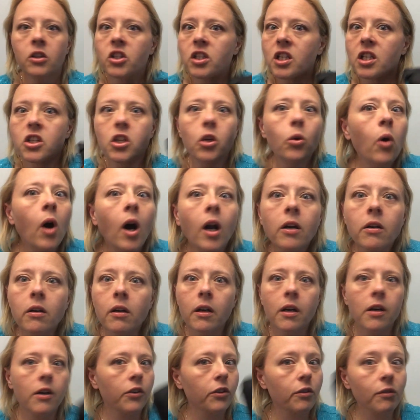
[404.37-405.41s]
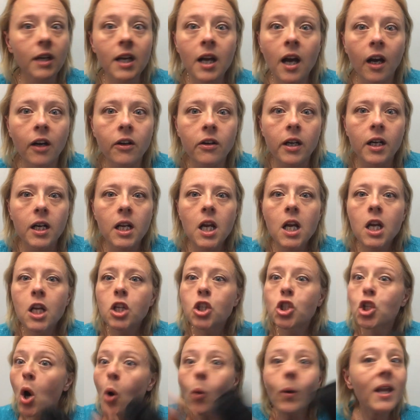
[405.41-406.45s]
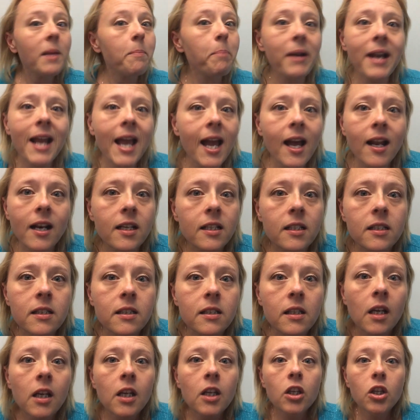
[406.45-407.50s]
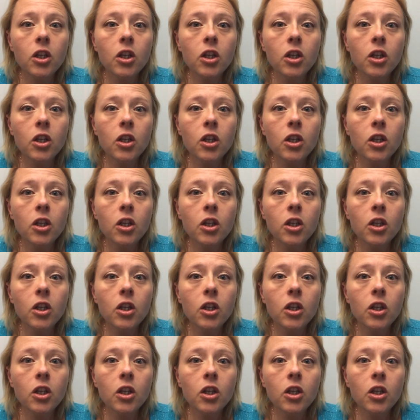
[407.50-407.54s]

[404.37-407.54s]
to 200 or 300, don't eat bananas.